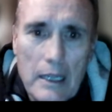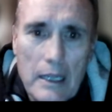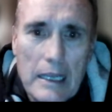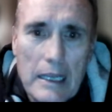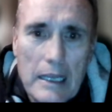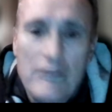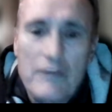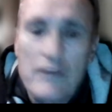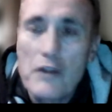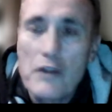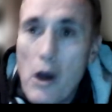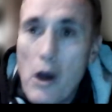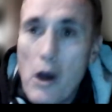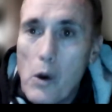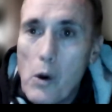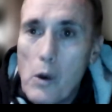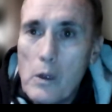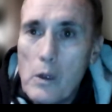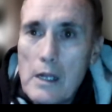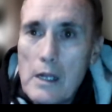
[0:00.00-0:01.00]
Even
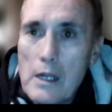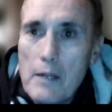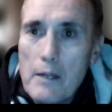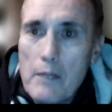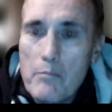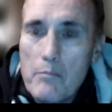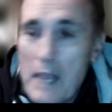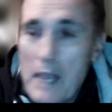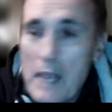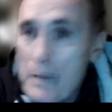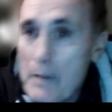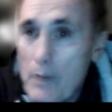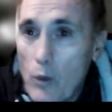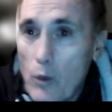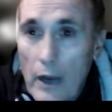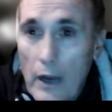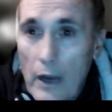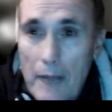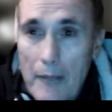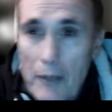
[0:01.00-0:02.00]
though maybe
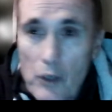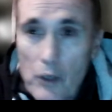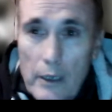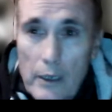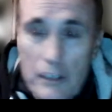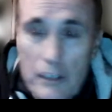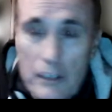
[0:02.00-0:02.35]
what I'm doing